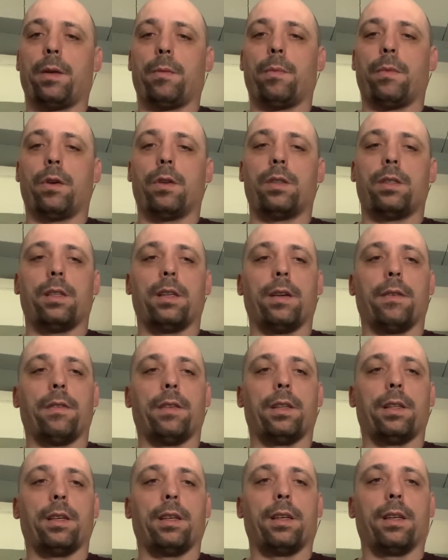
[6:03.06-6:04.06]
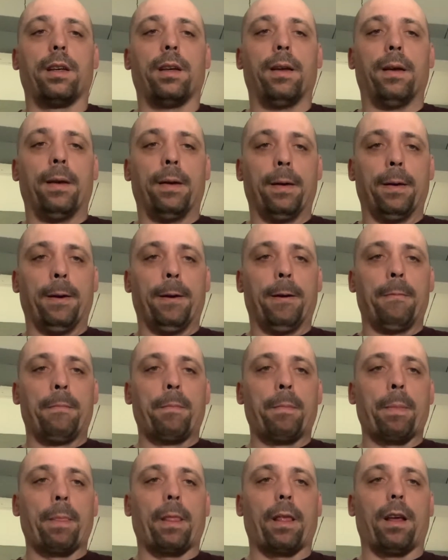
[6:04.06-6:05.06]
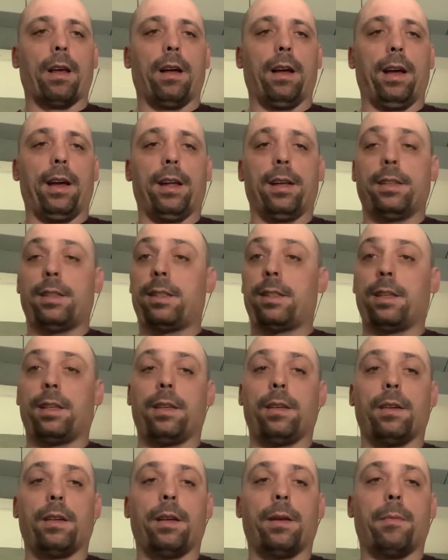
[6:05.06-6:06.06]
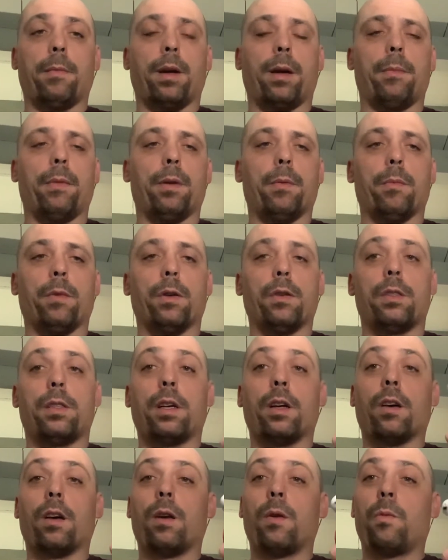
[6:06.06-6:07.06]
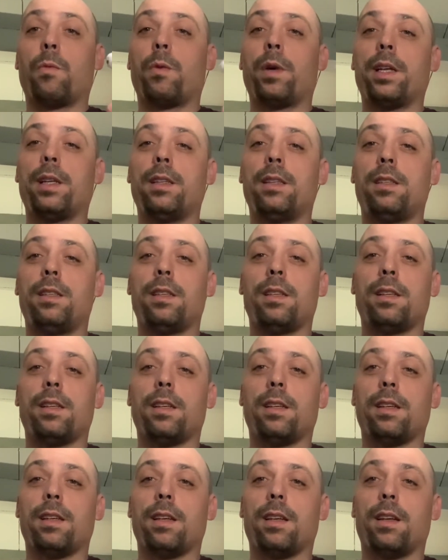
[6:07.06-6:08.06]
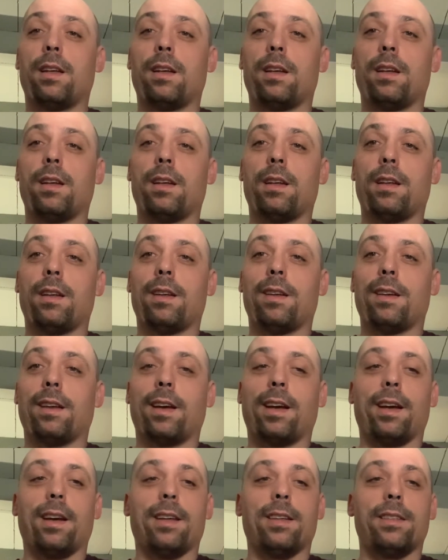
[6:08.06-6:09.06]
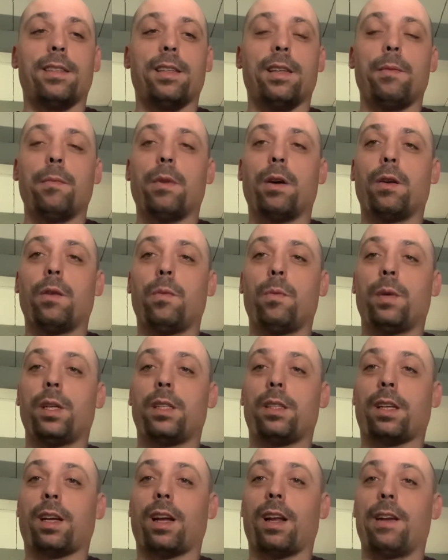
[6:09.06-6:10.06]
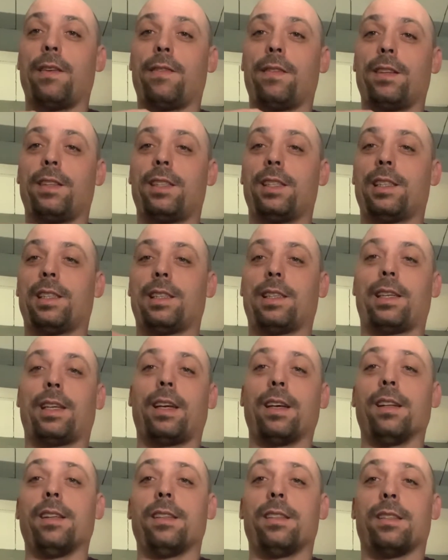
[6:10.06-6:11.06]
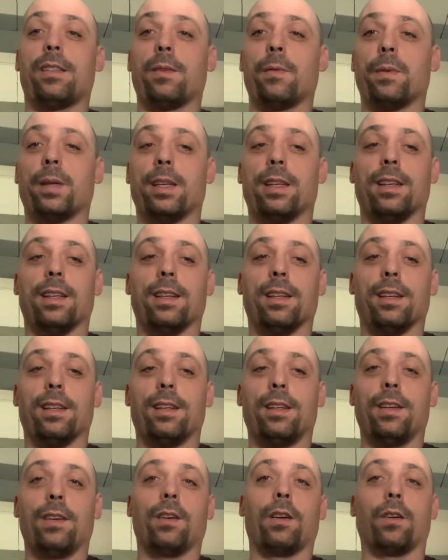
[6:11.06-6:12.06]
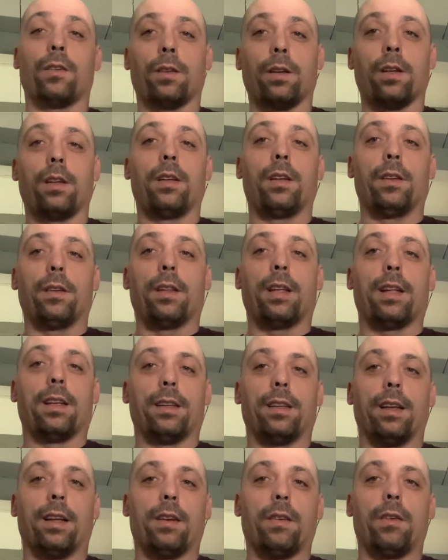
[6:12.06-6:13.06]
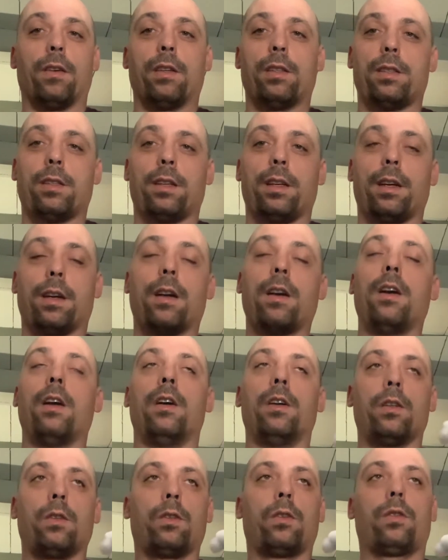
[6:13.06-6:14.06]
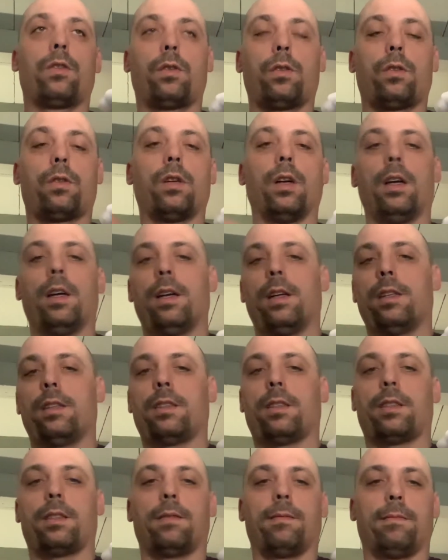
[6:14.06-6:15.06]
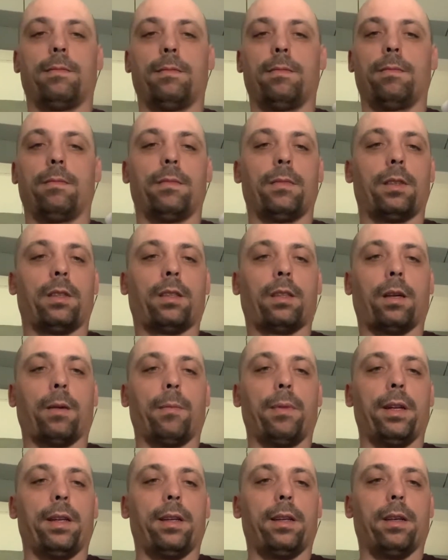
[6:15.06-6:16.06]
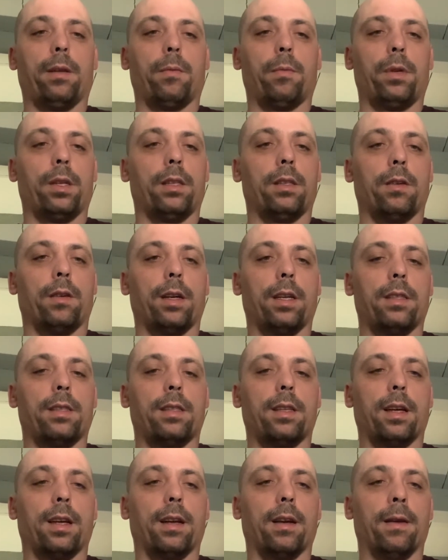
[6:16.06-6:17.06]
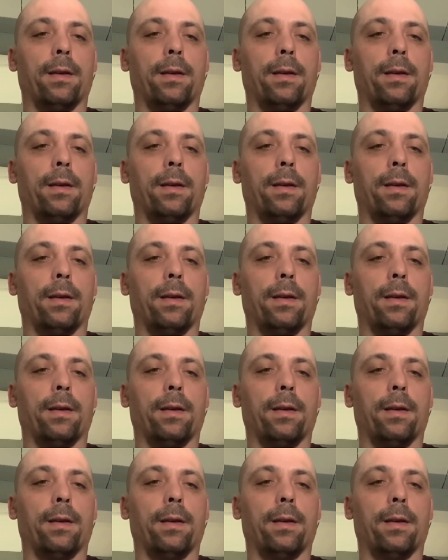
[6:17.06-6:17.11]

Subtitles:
modes and everything. ANC and ambient modes. They got a wind ANC mode, which kind of just kills the wind. You know that noise you hear, just completely obliterates that.